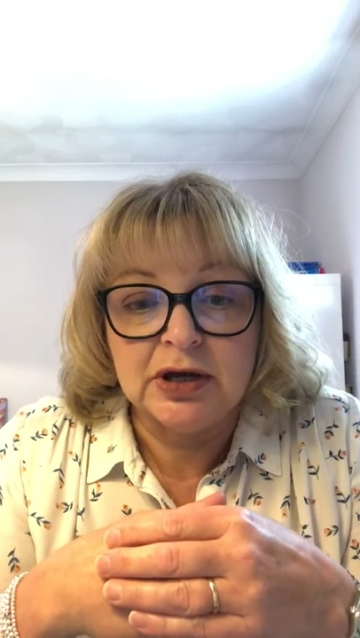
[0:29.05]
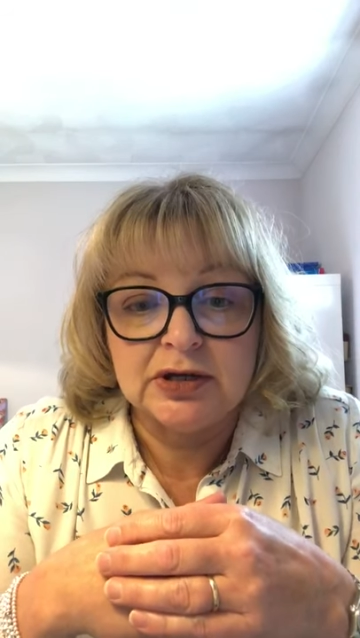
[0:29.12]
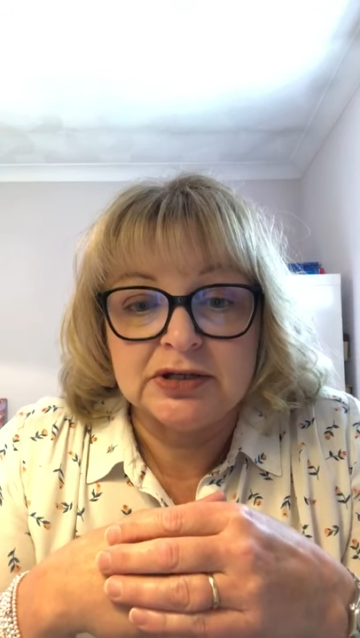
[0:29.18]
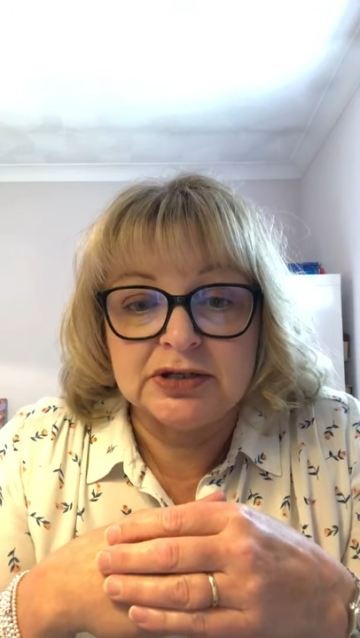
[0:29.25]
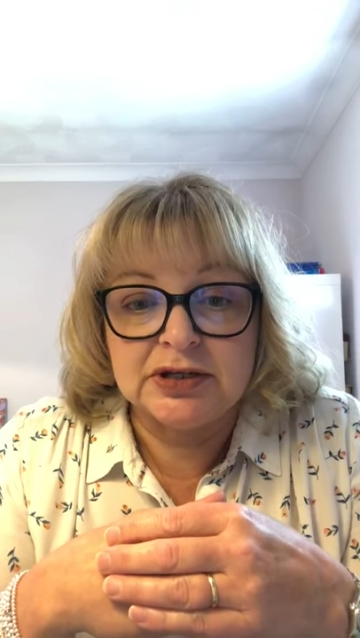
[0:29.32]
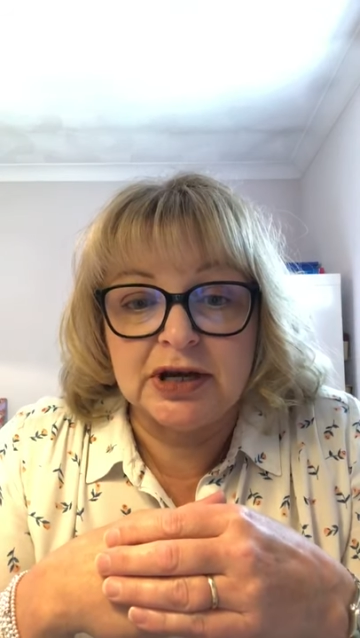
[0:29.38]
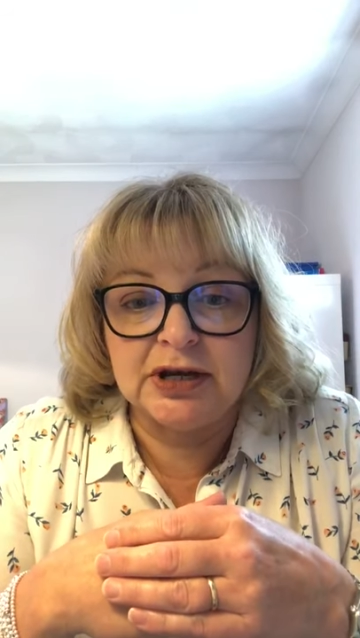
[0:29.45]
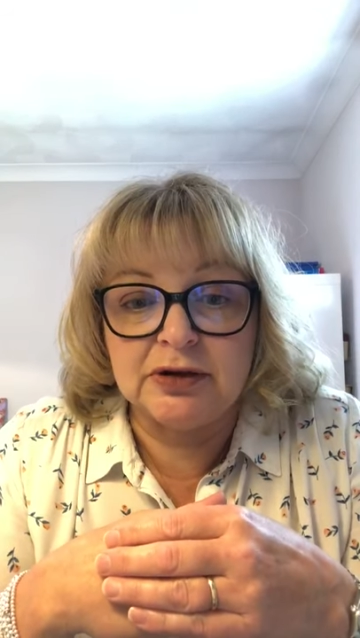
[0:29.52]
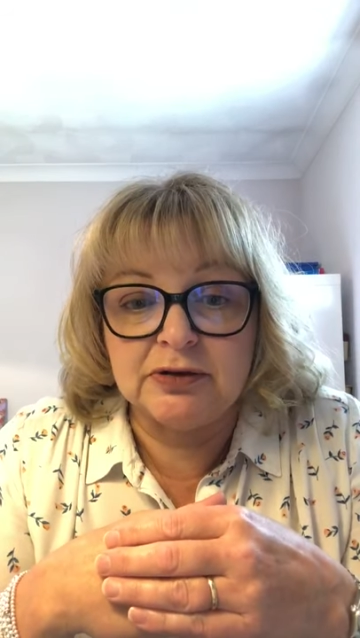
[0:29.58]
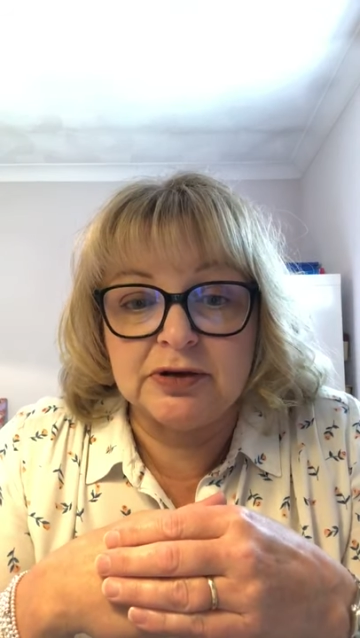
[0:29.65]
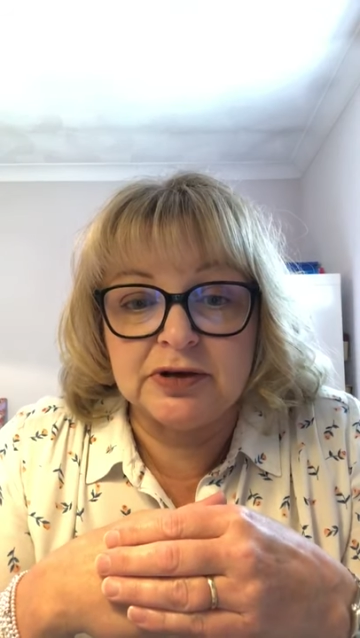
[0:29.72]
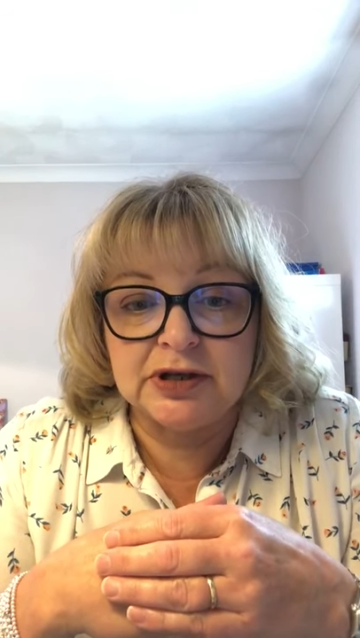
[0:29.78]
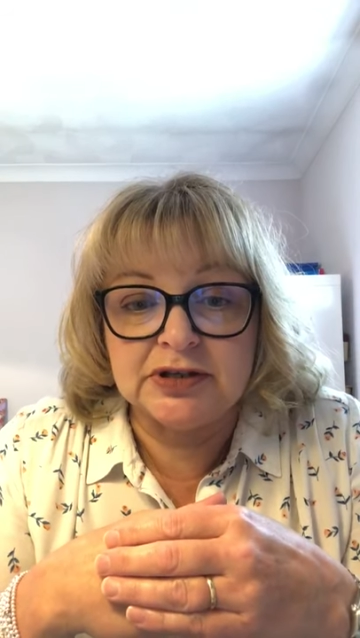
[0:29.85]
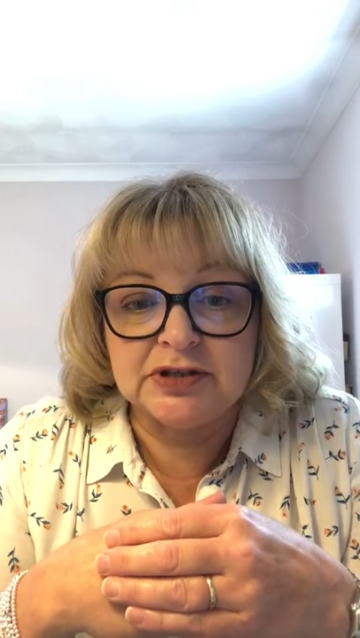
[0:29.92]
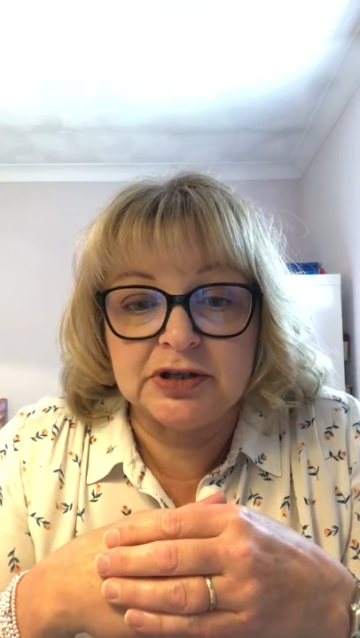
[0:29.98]
to tell you the
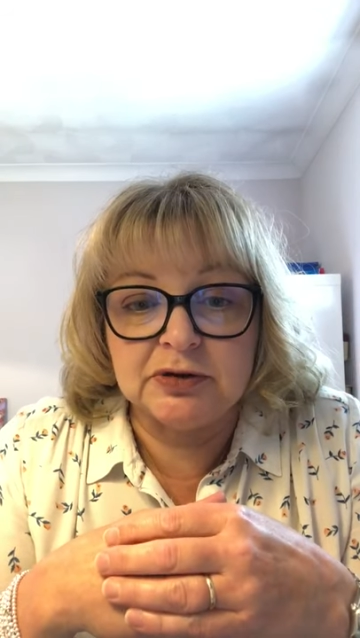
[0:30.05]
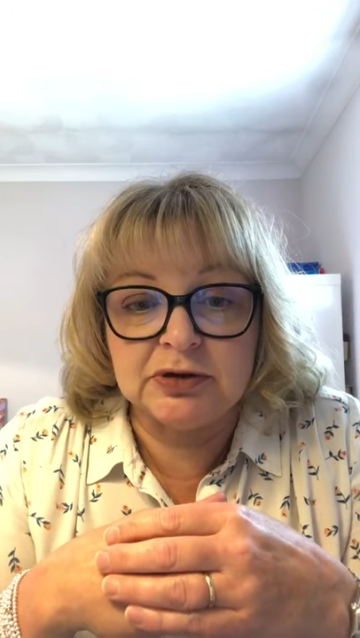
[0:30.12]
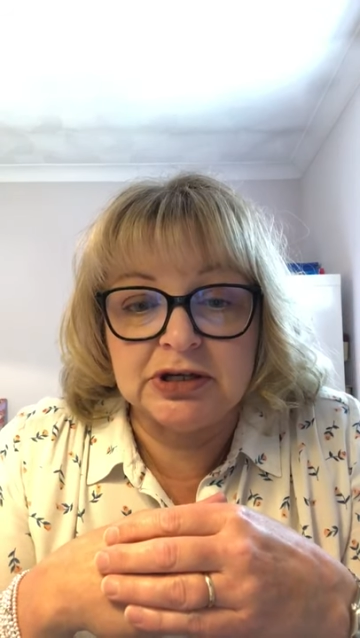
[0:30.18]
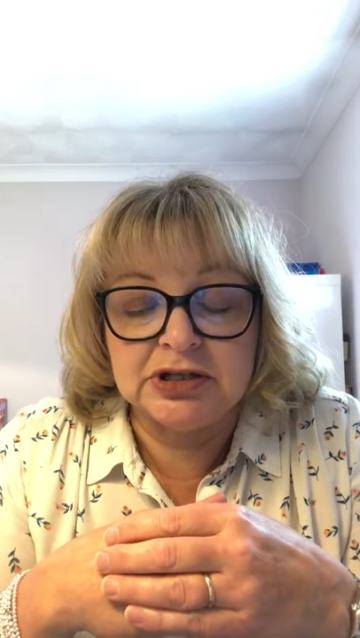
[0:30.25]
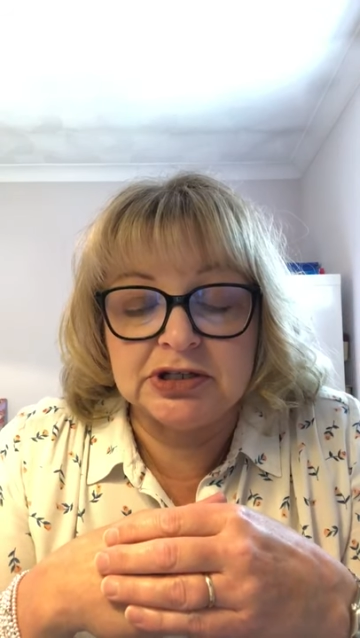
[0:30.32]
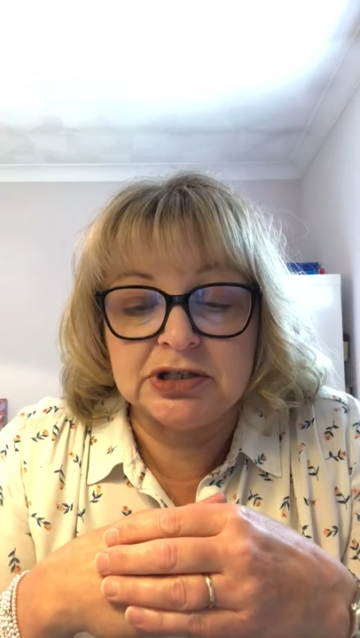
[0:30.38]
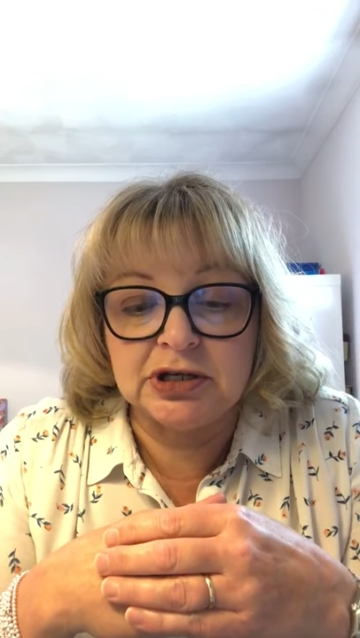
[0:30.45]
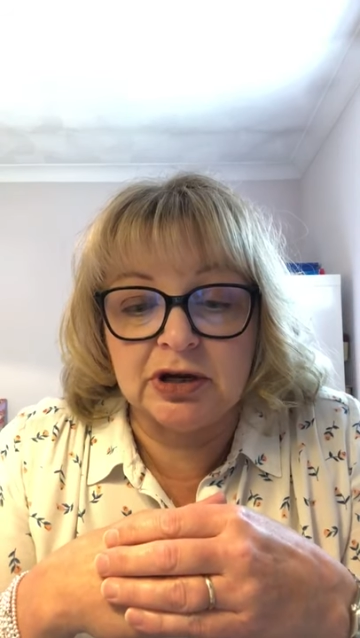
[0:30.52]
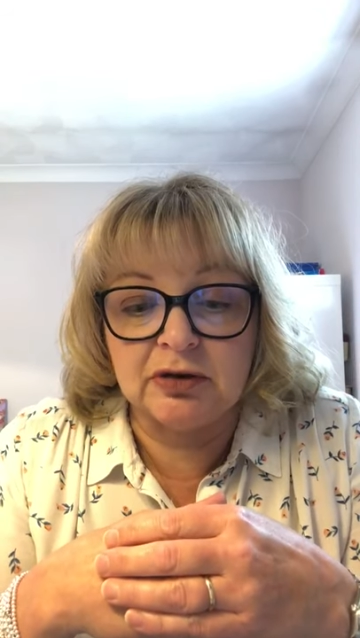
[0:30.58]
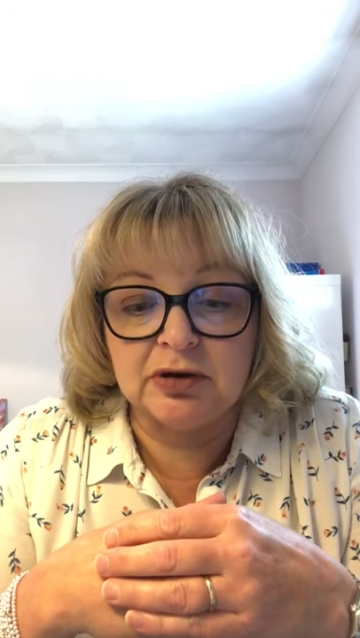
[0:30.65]
things that you need to know